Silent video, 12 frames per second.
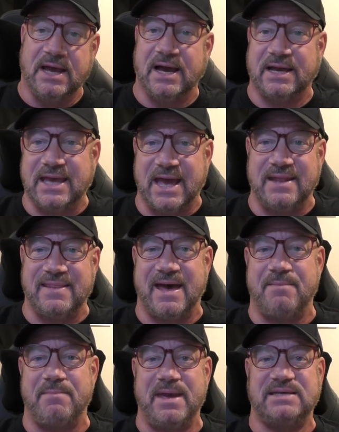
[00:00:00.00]
Again,
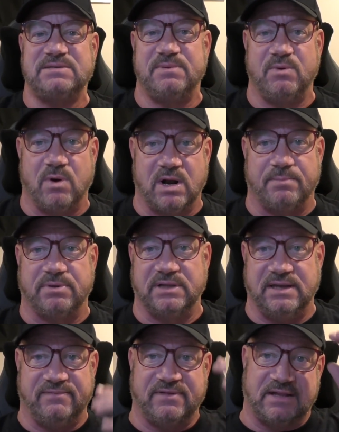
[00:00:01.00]
that makes me want to
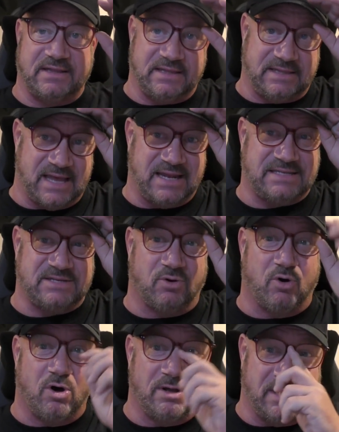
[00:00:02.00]
believe that, that it's
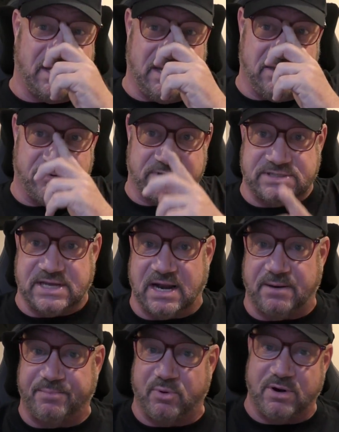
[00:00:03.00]
all either a
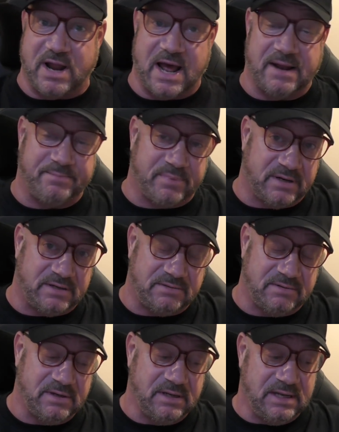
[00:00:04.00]
setup or not, but
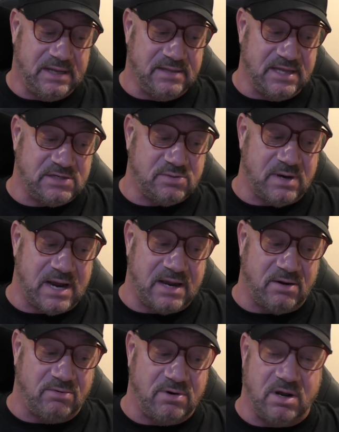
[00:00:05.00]
in this one, I don't